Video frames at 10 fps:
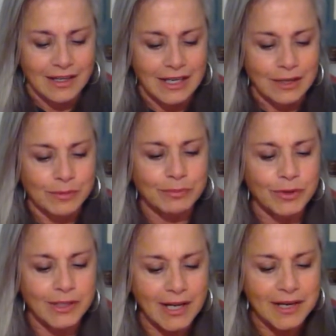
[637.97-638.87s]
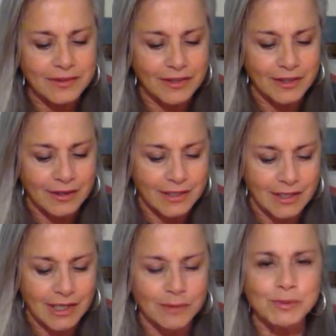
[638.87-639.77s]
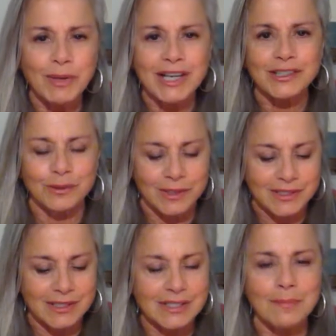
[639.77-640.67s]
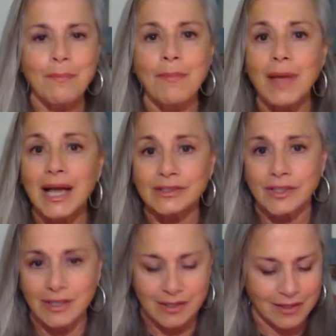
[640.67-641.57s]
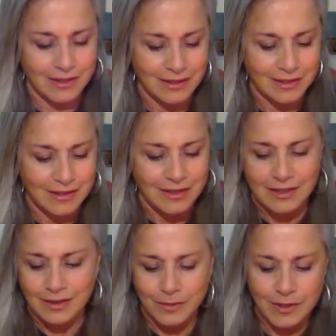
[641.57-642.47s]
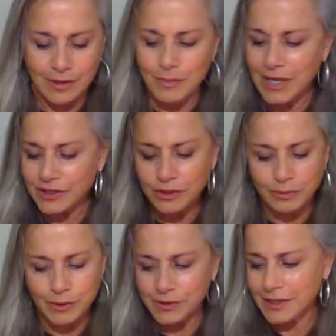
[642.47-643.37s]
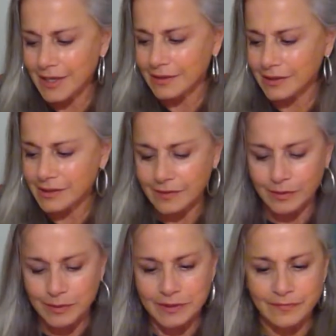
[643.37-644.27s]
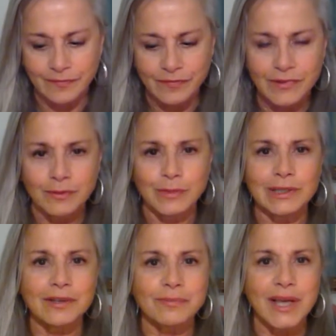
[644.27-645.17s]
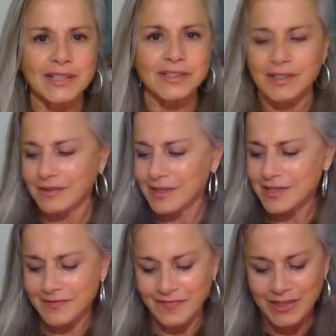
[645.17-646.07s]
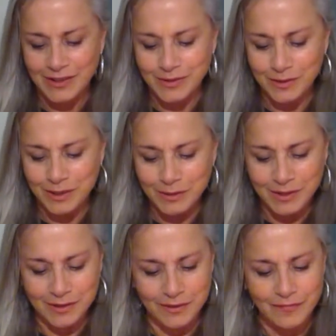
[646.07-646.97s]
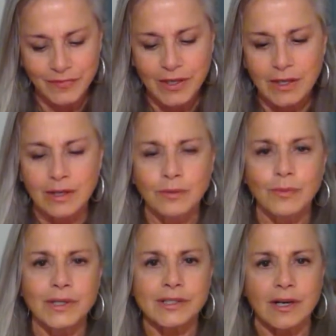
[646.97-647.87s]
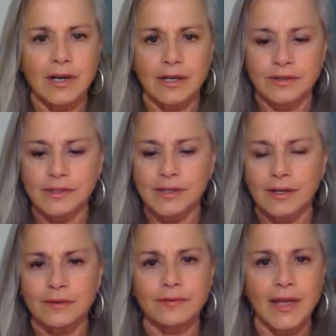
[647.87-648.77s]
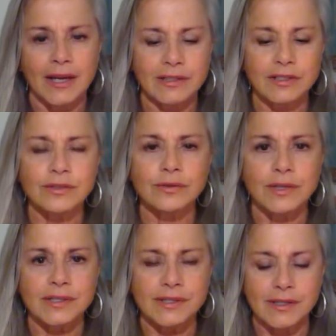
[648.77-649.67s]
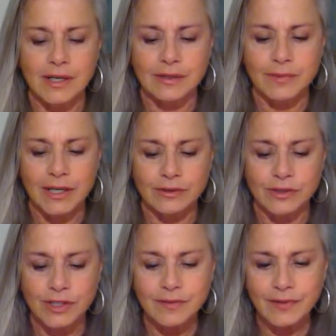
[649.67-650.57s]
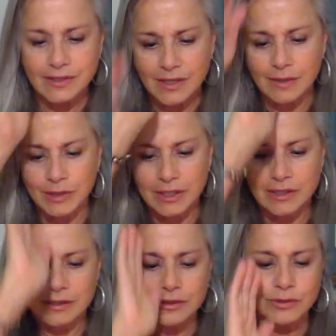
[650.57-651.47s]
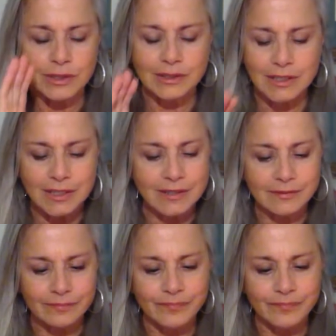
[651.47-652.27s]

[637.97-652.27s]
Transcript: and we put it out there and it comes back to us. It's magic. We are magical personalities, everyone. We love magic, right? So here we go. What is our higher self adding to this um, energy that's coming in, trickling in?